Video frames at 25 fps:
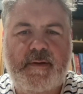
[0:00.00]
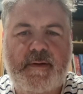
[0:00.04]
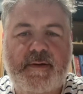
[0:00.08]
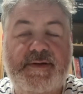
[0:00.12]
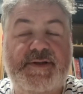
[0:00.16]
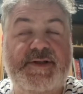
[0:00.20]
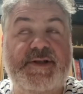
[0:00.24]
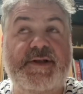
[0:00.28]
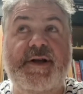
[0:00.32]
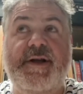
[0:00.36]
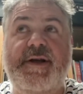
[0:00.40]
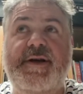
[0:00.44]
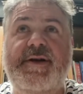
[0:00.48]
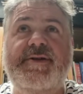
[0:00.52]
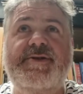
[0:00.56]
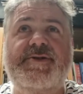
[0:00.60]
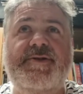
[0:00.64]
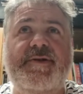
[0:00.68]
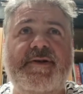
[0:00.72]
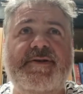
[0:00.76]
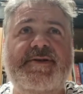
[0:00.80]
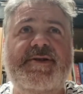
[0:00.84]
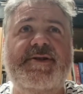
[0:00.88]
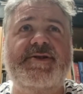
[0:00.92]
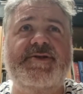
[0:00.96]
Shanika
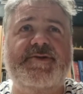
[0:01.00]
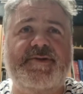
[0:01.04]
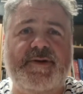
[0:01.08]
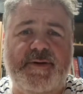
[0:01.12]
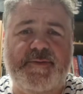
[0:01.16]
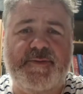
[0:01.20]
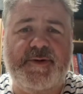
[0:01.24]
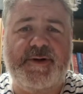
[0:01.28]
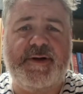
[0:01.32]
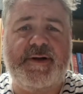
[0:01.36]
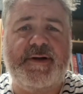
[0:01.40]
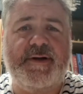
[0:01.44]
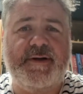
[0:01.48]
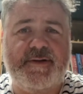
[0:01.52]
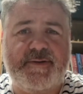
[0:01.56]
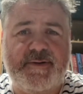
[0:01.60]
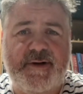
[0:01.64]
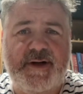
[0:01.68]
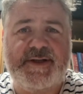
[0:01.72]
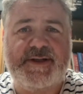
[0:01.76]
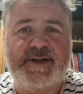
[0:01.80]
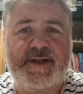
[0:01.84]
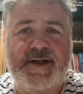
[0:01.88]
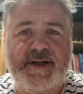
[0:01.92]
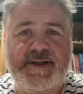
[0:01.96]
Trotters Trotman,
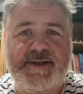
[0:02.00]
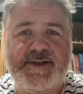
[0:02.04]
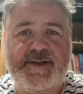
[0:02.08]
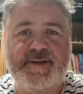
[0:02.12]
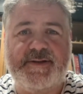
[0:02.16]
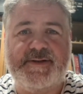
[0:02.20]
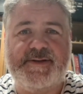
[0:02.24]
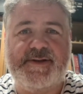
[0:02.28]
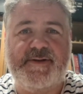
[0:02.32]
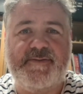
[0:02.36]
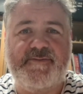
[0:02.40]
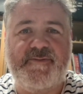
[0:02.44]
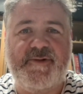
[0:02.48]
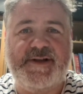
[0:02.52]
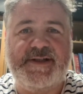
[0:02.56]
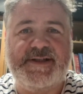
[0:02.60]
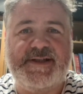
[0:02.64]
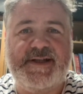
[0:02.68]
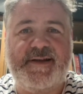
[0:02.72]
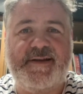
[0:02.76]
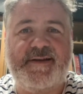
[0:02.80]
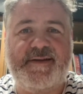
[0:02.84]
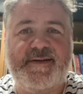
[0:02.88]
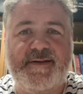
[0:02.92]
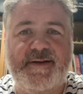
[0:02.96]
congratulations on
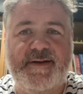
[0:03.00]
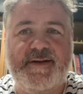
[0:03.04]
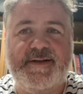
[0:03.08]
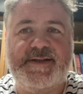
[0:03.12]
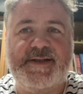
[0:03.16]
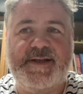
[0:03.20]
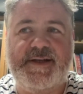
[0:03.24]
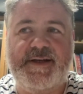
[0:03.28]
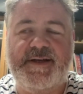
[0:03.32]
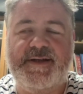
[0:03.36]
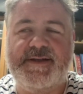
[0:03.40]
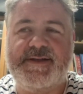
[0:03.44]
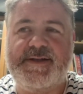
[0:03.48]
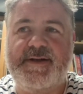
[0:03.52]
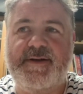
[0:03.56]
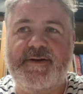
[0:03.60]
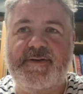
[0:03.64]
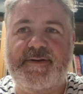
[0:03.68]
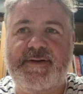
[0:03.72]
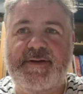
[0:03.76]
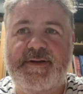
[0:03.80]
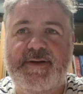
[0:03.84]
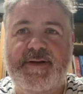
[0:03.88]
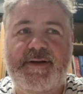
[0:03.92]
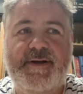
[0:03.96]
reaching 30 years
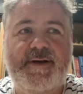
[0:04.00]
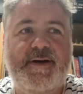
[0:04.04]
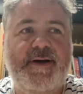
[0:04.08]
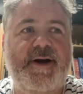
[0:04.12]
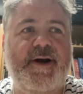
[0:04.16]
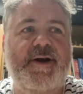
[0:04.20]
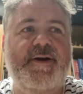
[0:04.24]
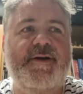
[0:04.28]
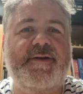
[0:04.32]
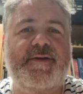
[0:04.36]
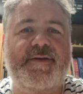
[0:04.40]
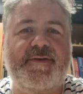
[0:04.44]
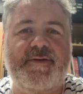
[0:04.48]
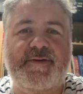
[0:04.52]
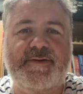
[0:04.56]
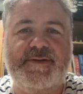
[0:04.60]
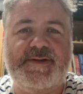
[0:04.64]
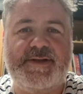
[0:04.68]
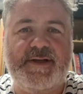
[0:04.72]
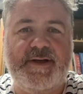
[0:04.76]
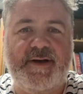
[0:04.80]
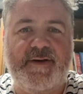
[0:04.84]
old. Who'd have thought it